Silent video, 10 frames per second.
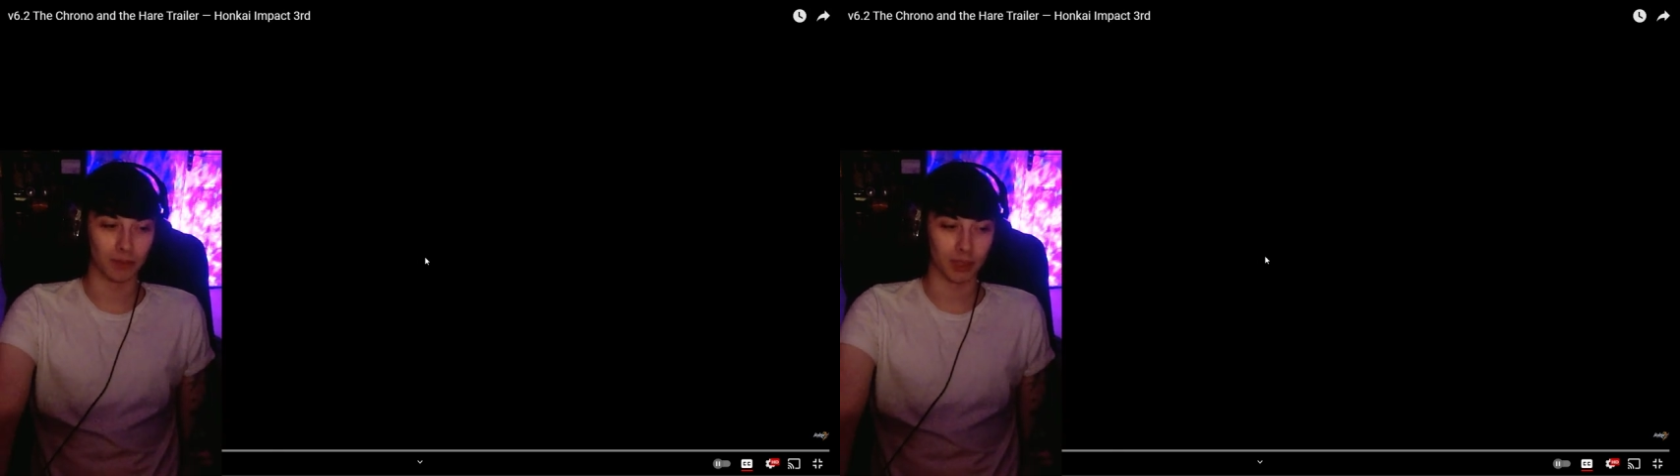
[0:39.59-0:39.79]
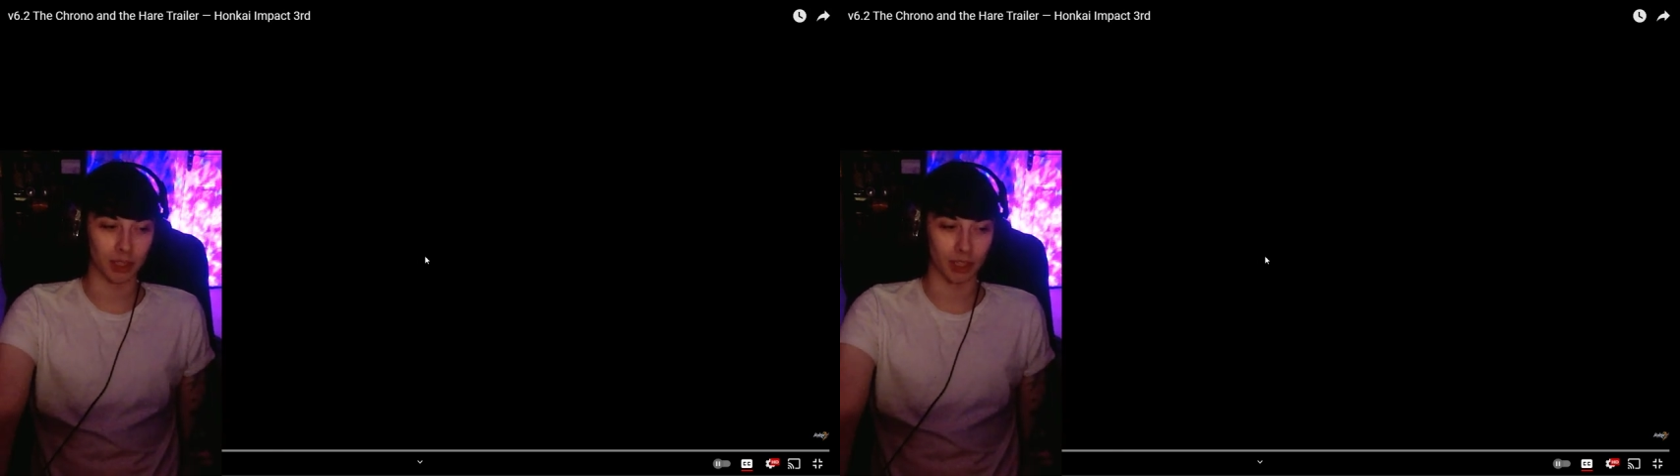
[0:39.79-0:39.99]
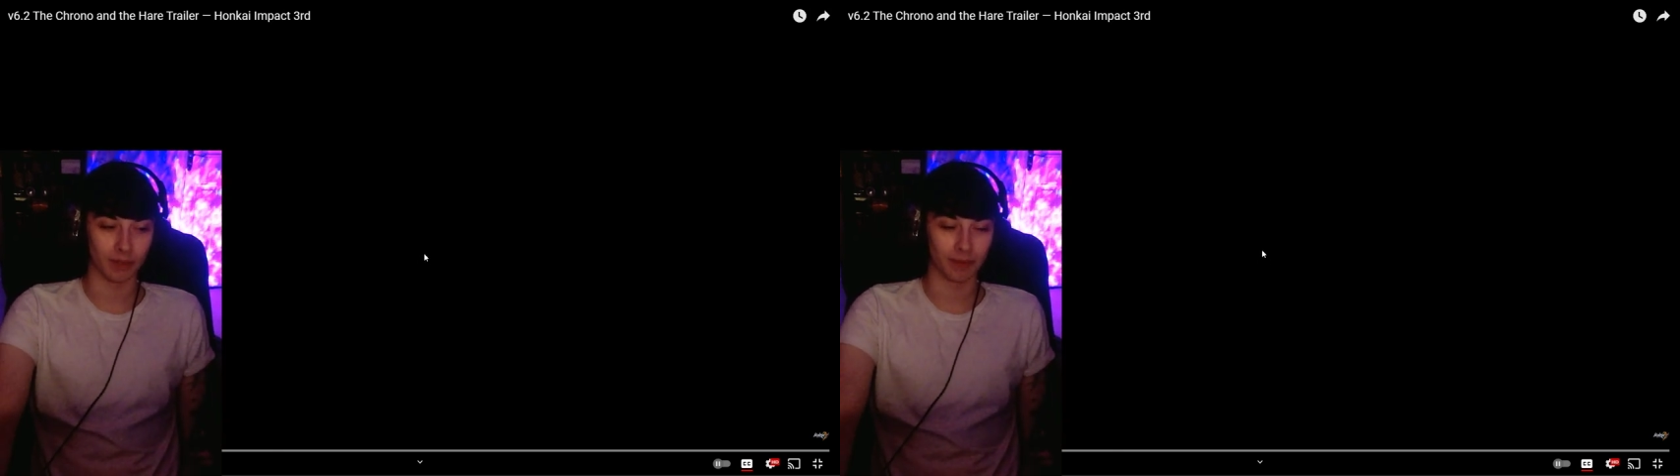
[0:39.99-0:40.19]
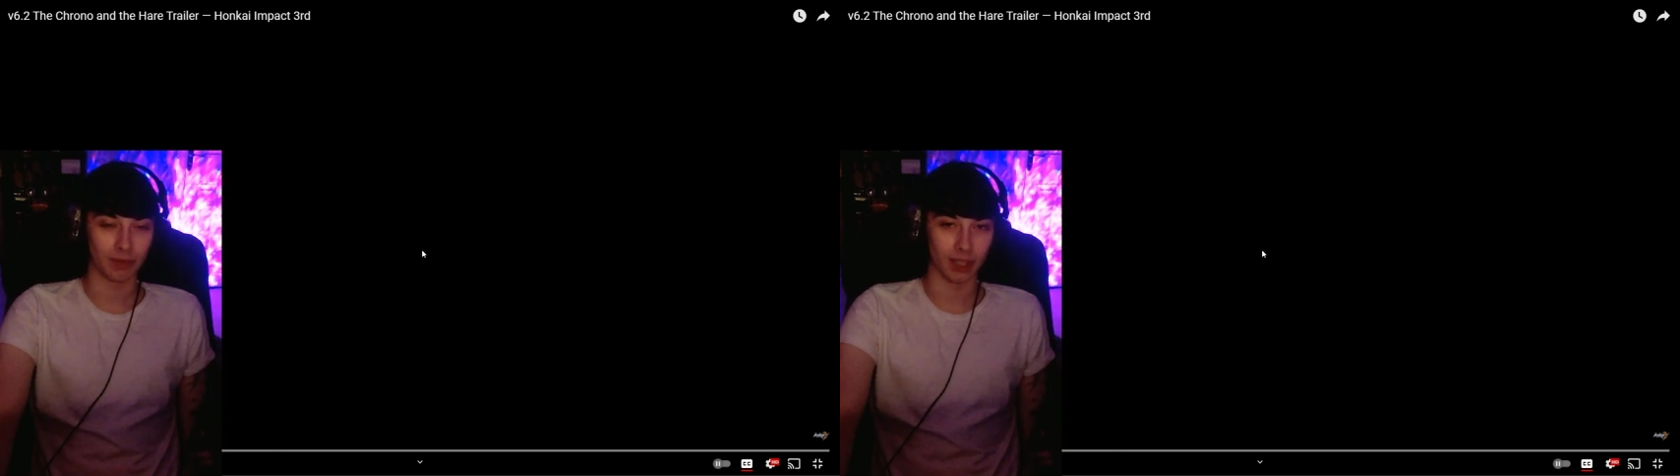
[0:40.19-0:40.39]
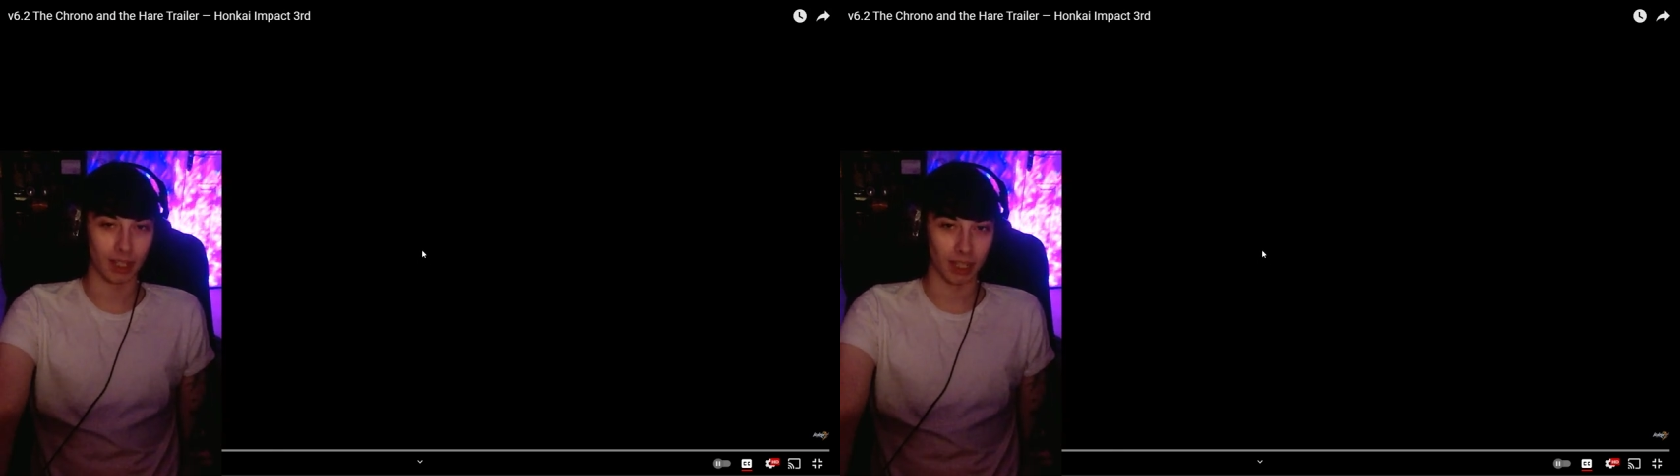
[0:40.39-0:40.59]
So,
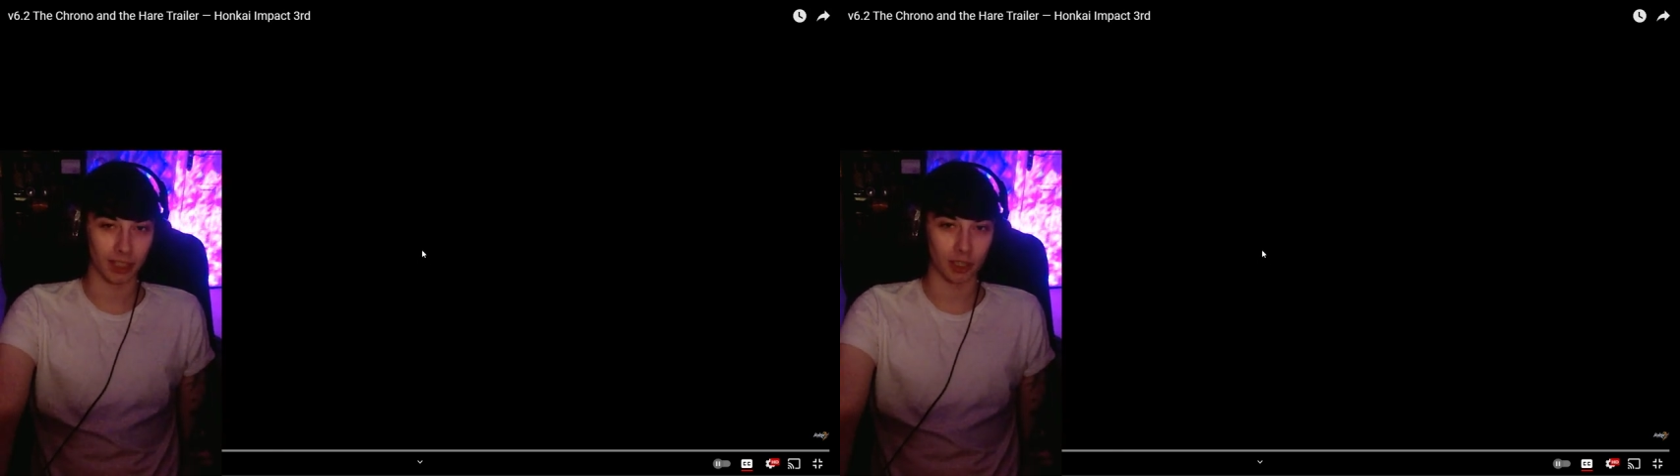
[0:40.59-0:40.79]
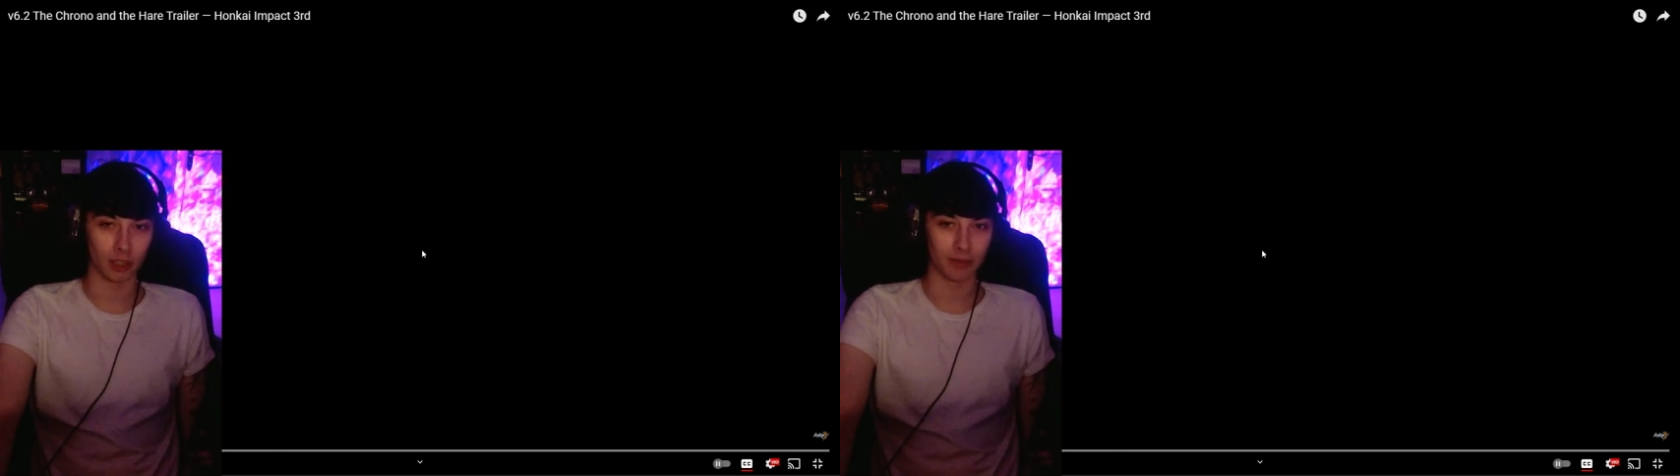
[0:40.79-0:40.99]
let's go.